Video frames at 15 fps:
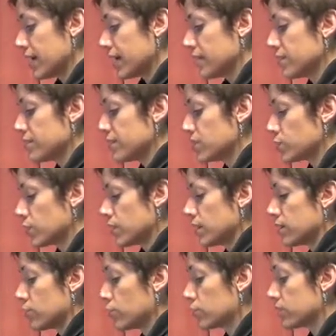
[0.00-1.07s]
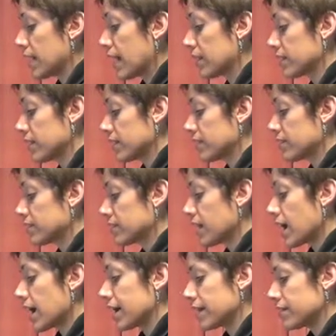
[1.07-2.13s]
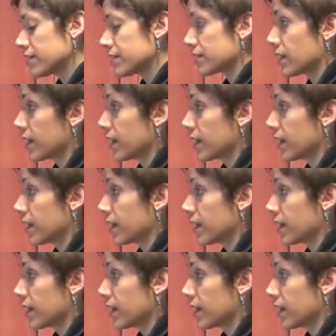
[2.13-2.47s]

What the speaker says: and this is when mortality is the highest.